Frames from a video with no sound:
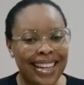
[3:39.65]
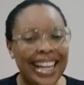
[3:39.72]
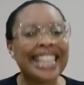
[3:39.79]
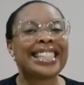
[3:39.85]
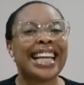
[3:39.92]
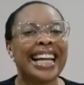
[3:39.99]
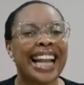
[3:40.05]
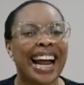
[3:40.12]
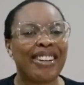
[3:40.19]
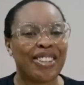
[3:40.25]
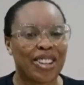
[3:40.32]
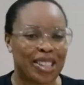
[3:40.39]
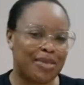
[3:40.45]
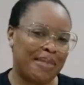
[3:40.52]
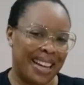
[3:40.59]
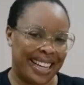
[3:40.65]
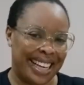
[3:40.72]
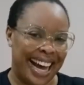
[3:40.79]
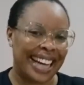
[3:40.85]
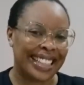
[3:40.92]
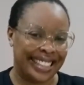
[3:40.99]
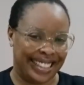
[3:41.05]
It's hilarious, my
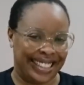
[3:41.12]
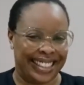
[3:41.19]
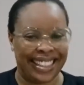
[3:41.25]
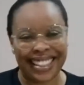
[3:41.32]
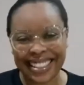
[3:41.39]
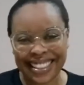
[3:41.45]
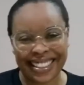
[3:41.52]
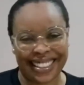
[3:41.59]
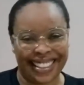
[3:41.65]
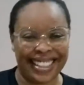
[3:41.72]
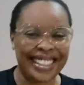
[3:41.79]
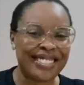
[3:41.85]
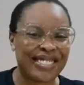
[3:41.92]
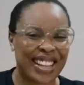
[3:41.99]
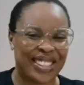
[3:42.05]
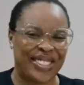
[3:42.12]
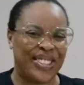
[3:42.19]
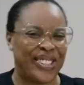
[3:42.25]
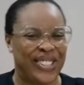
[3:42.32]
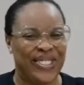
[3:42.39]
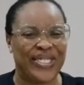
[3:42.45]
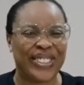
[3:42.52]
guys. That's
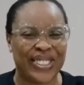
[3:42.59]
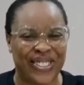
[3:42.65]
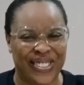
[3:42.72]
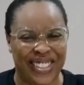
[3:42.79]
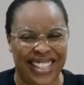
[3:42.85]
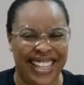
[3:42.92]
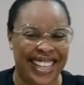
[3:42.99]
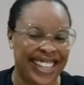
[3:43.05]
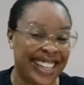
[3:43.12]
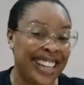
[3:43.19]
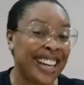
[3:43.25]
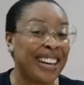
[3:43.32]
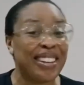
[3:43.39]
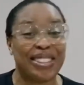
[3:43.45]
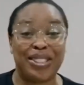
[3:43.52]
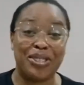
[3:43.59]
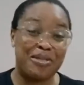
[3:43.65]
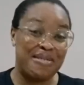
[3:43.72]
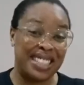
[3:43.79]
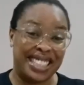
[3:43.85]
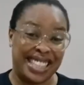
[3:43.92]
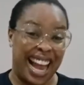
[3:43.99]
what you want to hear. To
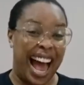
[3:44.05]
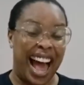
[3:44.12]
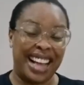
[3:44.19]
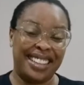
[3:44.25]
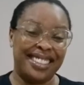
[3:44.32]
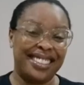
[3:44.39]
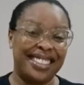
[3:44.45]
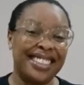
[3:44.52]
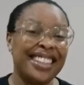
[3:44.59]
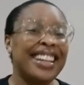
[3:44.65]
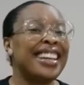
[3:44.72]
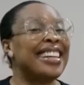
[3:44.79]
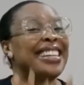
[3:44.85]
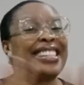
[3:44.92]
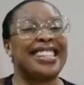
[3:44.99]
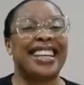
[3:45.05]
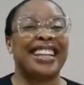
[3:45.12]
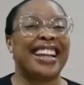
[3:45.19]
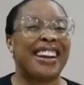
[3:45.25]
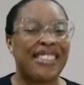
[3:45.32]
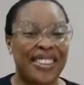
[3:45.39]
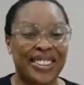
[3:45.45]
me, it's
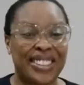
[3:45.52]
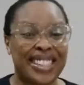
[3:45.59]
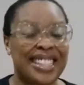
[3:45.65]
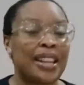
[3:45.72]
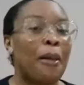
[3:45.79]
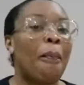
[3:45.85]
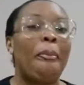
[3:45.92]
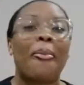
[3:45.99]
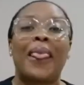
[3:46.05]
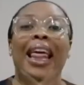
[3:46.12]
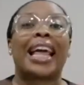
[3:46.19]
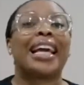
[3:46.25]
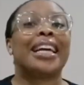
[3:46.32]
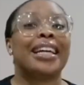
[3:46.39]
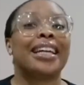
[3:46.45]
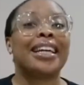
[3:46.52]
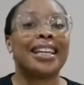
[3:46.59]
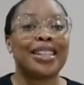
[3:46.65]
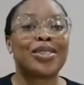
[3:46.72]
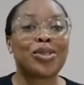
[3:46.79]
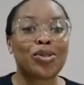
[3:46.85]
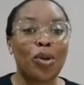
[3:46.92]
hilarious. Like, it
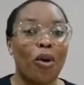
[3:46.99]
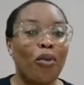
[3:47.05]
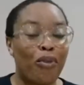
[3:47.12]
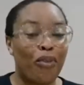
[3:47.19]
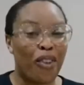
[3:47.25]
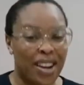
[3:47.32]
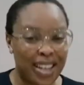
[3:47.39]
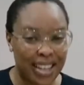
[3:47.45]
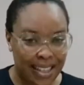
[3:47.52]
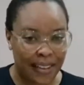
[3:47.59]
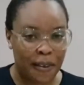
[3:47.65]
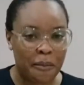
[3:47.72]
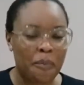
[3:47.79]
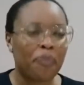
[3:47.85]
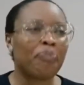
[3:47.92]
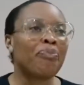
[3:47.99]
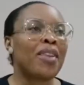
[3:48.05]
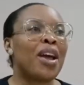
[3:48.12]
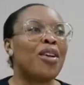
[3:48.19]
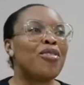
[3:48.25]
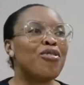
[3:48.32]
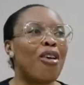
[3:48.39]
is so funny.
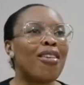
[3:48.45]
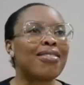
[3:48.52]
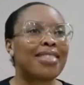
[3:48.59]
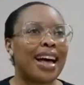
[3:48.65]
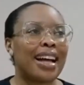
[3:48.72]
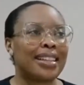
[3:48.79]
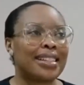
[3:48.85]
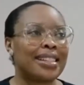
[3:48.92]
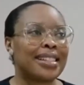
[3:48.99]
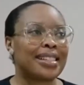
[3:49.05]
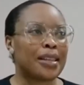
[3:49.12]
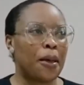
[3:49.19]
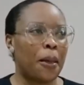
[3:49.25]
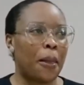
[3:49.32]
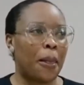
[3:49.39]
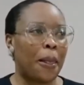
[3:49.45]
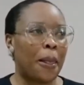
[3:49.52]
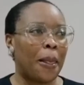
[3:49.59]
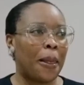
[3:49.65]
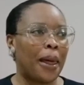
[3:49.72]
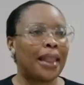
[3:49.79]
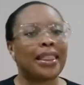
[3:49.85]
Not that
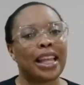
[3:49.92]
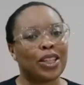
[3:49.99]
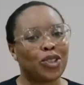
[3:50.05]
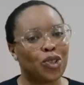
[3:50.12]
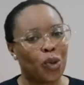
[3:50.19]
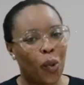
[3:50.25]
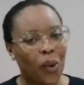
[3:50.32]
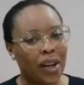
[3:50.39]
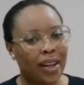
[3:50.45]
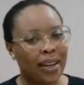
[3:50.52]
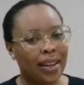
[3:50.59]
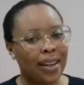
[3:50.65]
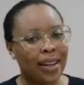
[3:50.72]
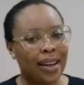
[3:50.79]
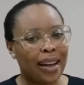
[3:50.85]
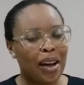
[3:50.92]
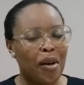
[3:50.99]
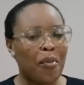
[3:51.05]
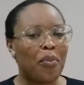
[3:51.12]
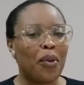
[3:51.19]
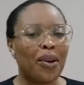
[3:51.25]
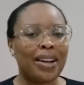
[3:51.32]
they joke,
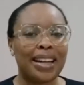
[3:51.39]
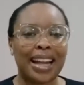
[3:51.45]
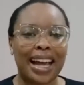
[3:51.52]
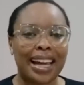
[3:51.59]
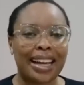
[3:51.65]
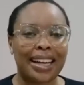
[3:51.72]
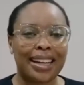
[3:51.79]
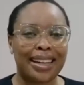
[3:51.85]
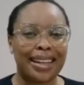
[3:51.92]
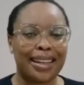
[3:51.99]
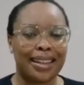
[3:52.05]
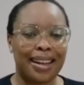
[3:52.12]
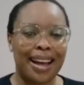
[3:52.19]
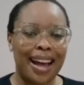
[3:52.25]
but like,